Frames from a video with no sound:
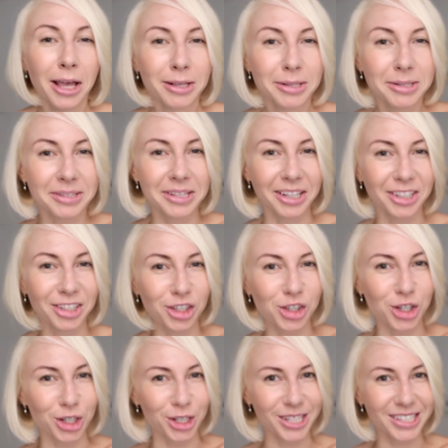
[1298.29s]

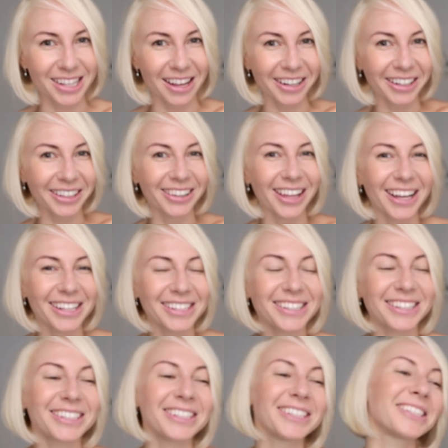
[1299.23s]
signature
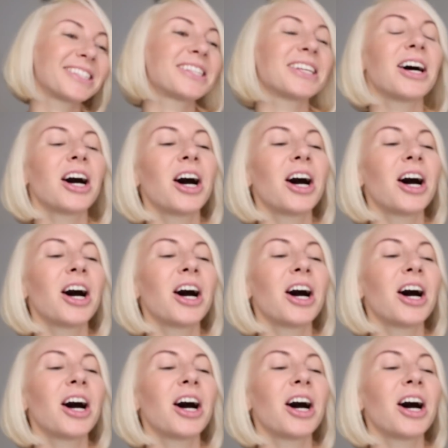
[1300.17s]
sunglasses,